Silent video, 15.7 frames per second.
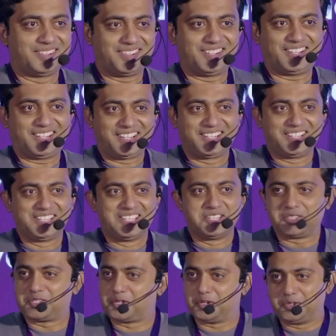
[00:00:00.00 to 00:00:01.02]
Right?
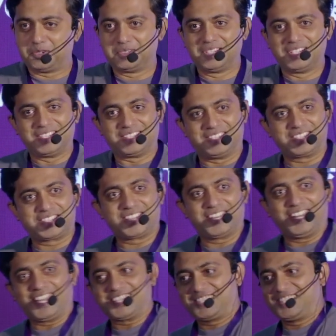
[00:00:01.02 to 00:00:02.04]
So this is the
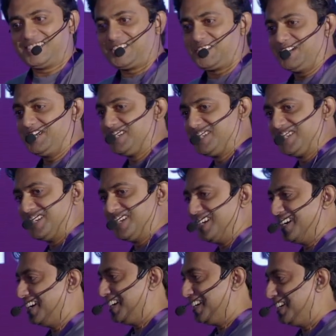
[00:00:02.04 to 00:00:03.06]
last session,
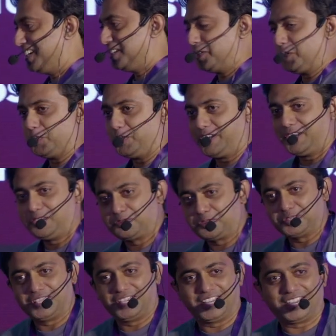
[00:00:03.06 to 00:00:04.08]
doing it for
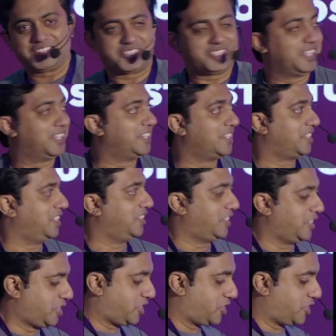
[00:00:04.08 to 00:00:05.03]
the last in this